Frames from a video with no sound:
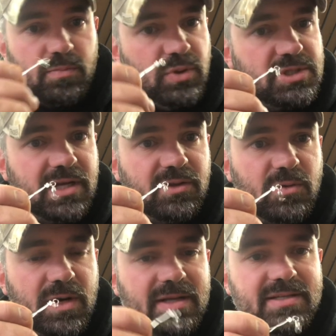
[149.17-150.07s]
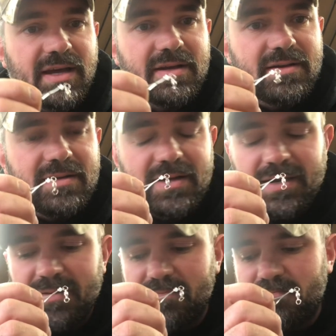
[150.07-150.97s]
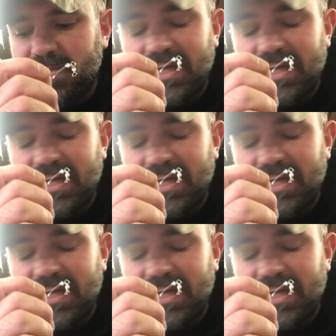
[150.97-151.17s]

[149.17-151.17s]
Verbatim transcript: particular one I tied, um,